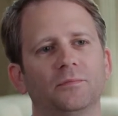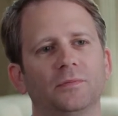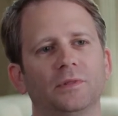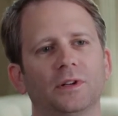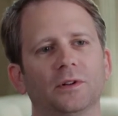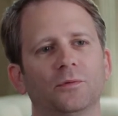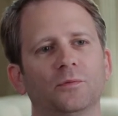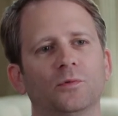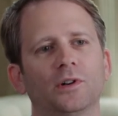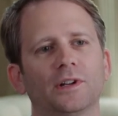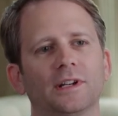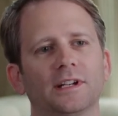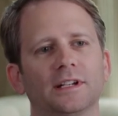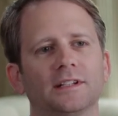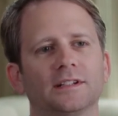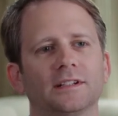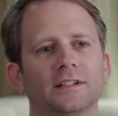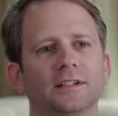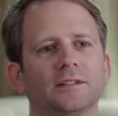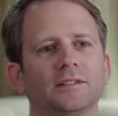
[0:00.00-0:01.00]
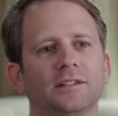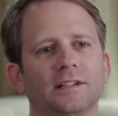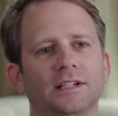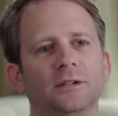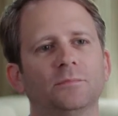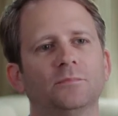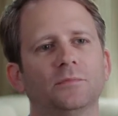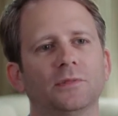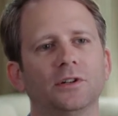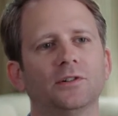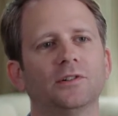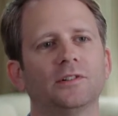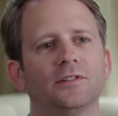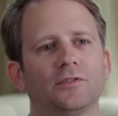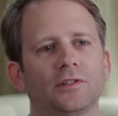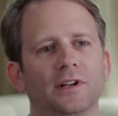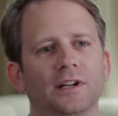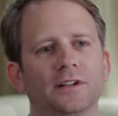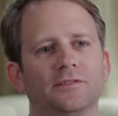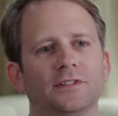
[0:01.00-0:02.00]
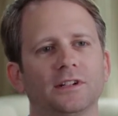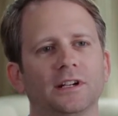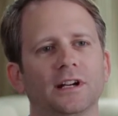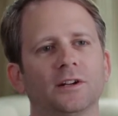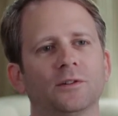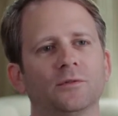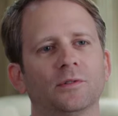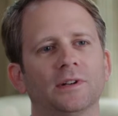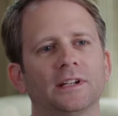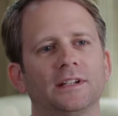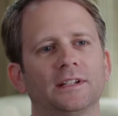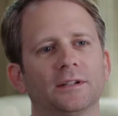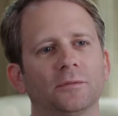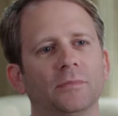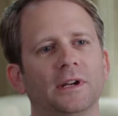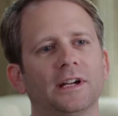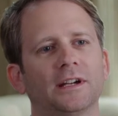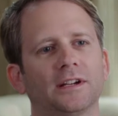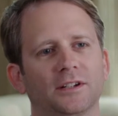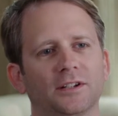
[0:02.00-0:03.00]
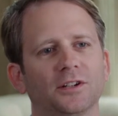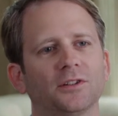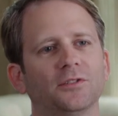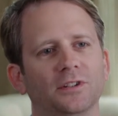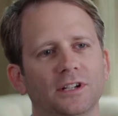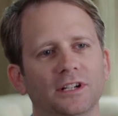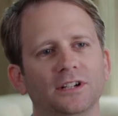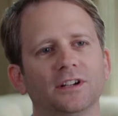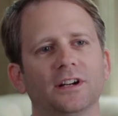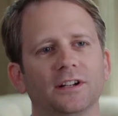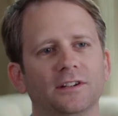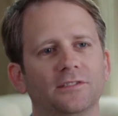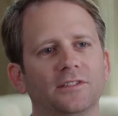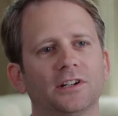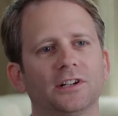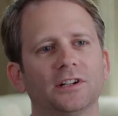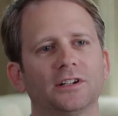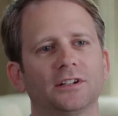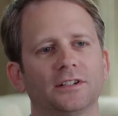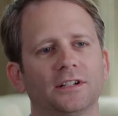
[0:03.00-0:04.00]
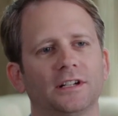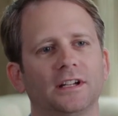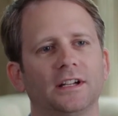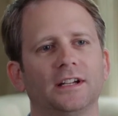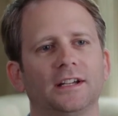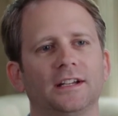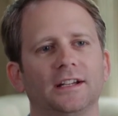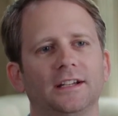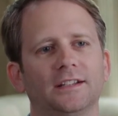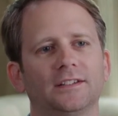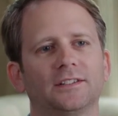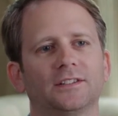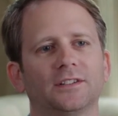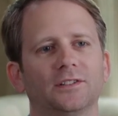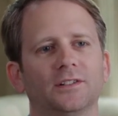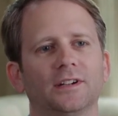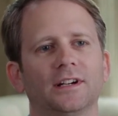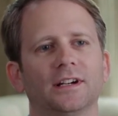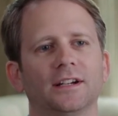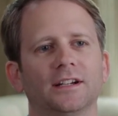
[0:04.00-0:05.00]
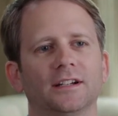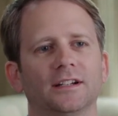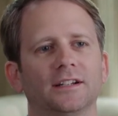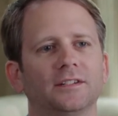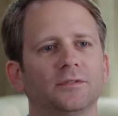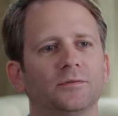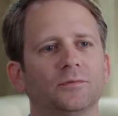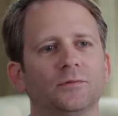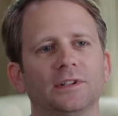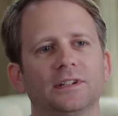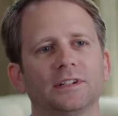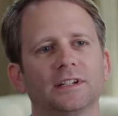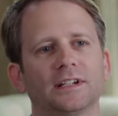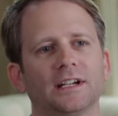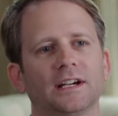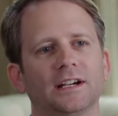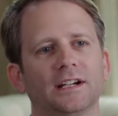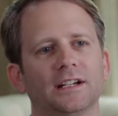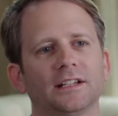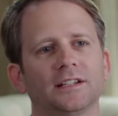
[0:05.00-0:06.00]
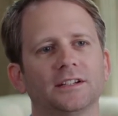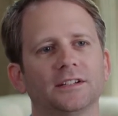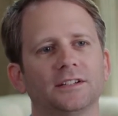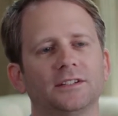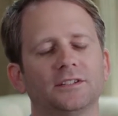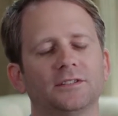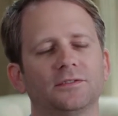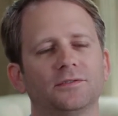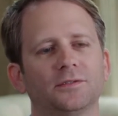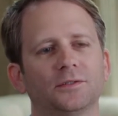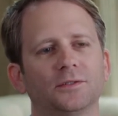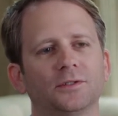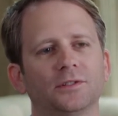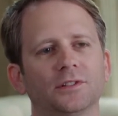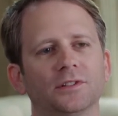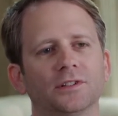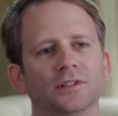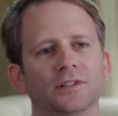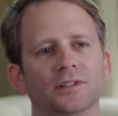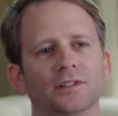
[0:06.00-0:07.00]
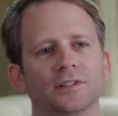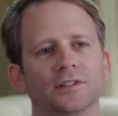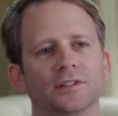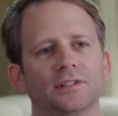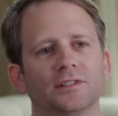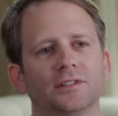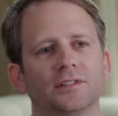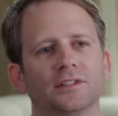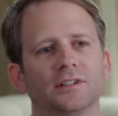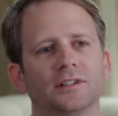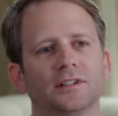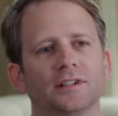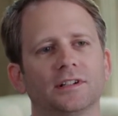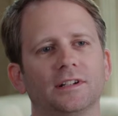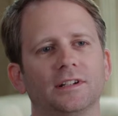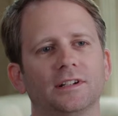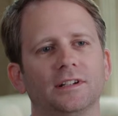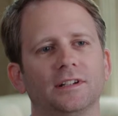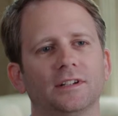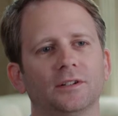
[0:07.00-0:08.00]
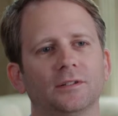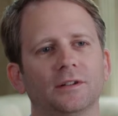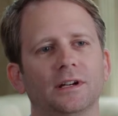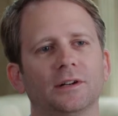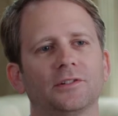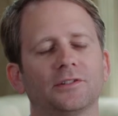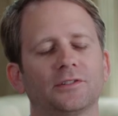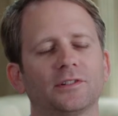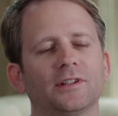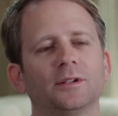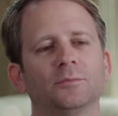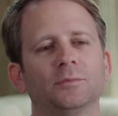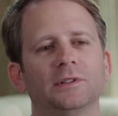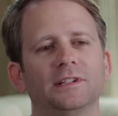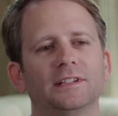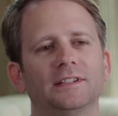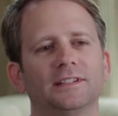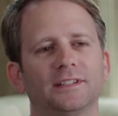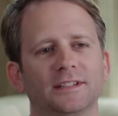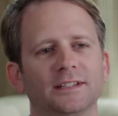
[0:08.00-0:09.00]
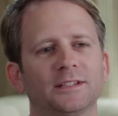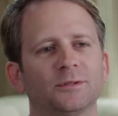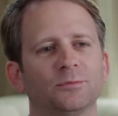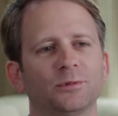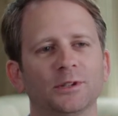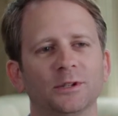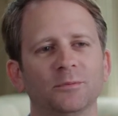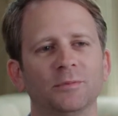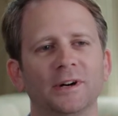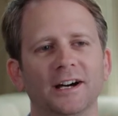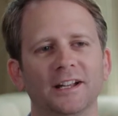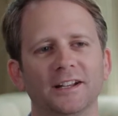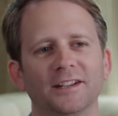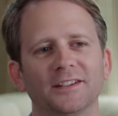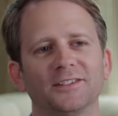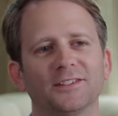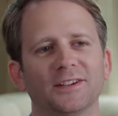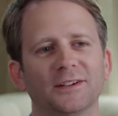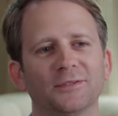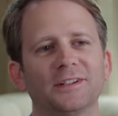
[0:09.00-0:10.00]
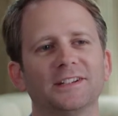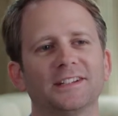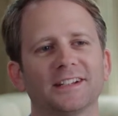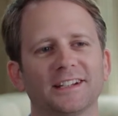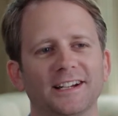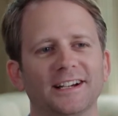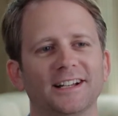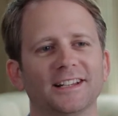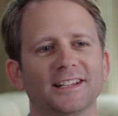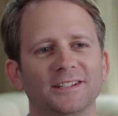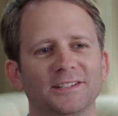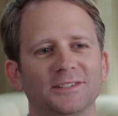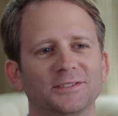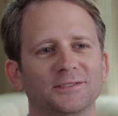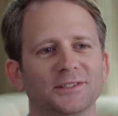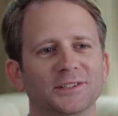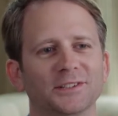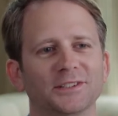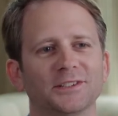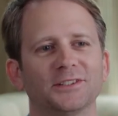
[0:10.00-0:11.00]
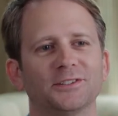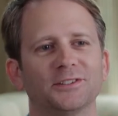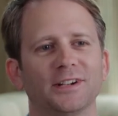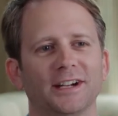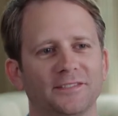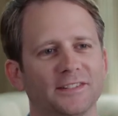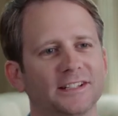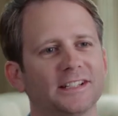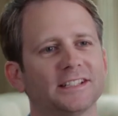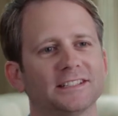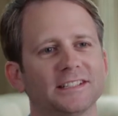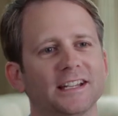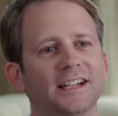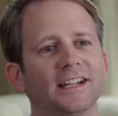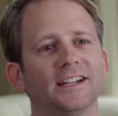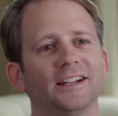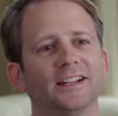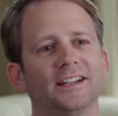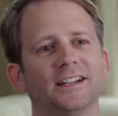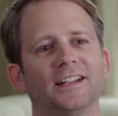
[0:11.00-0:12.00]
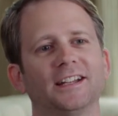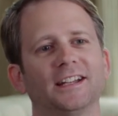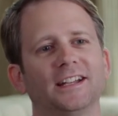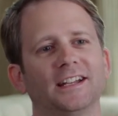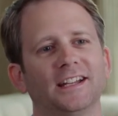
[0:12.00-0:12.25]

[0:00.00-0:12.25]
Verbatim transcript: you know, wanting to keep doing, try to figure out a way to make a career out of art. So I went to college for, you know, I was trying to be sensible about it, so I went to college for graphic design